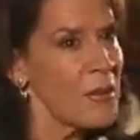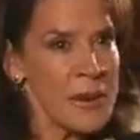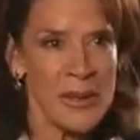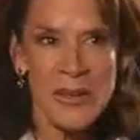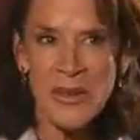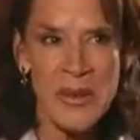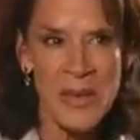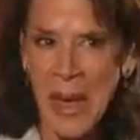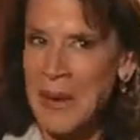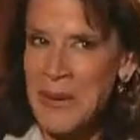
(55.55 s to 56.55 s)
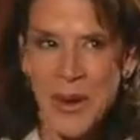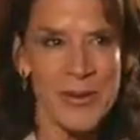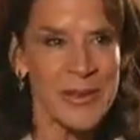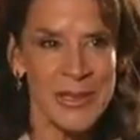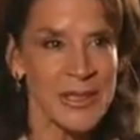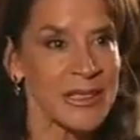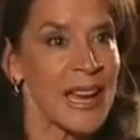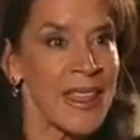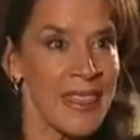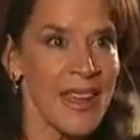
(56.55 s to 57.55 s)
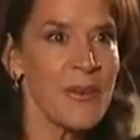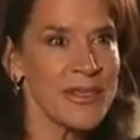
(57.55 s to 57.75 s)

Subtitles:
We couldn't know that. No one could. And they